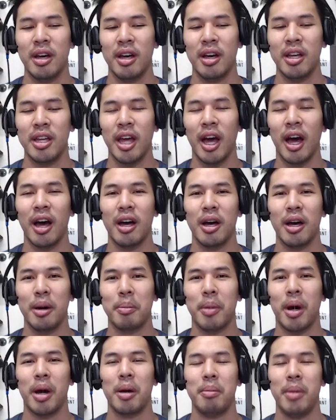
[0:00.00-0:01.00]
yeah,
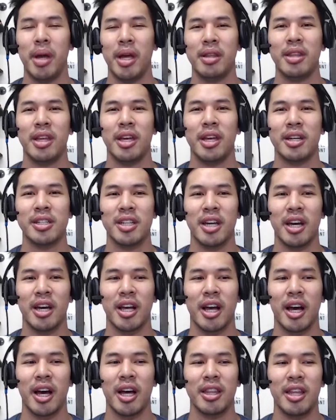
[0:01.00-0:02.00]
my main thing is like
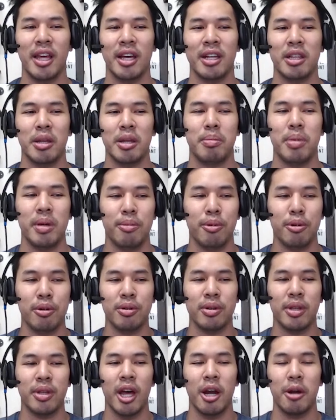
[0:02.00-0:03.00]
I think the
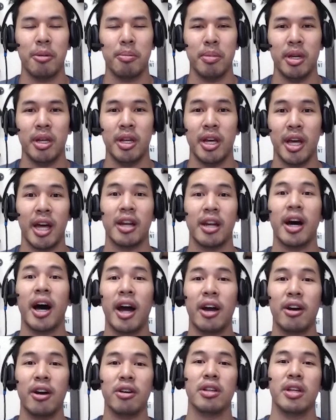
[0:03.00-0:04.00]
people that I'm meeting at a
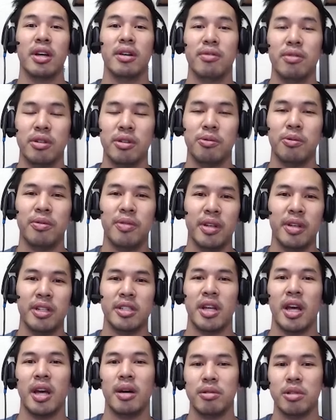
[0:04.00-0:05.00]
higher level within
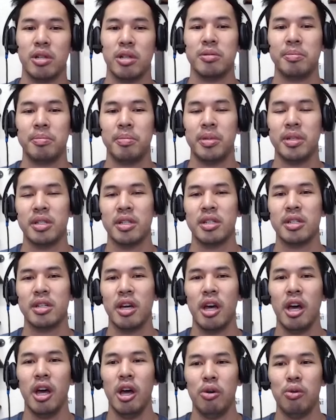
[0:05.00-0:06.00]
this Amazon business
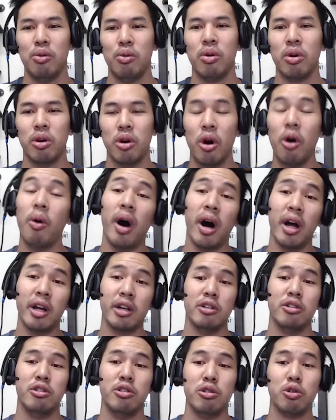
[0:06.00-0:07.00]
will go on
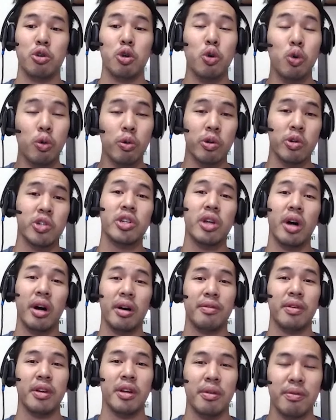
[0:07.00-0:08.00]
to do cool
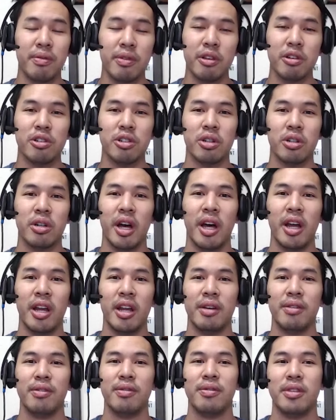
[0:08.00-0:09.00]
stuff in the future. And
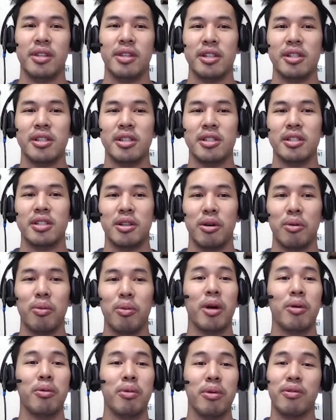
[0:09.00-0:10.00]
if this is the
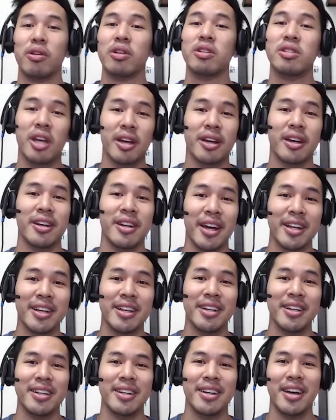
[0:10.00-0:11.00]
way we first get
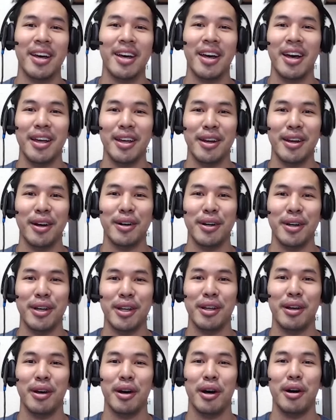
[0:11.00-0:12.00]
connected, you
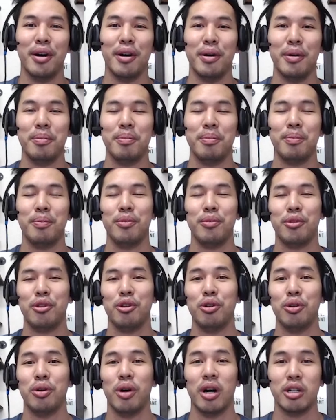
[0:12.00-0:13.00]
know, uh,
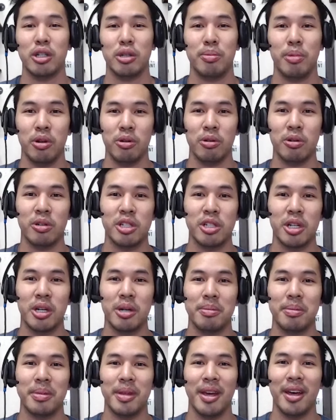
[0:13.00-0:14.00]
through
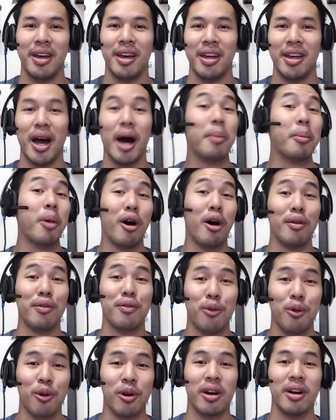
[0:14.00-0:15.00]
entrepreneurship, then I'm all
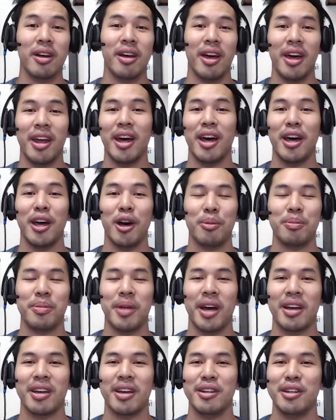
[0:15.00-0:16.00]
for it. And I hope
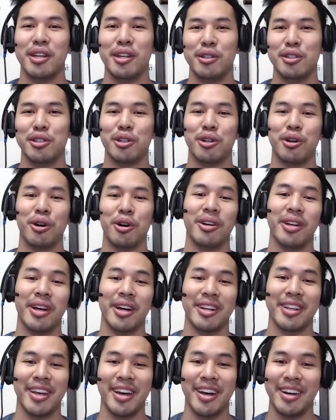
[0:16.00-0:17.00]
that continues to grow
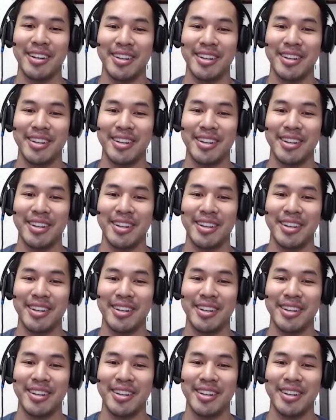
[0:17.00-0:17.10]
like that.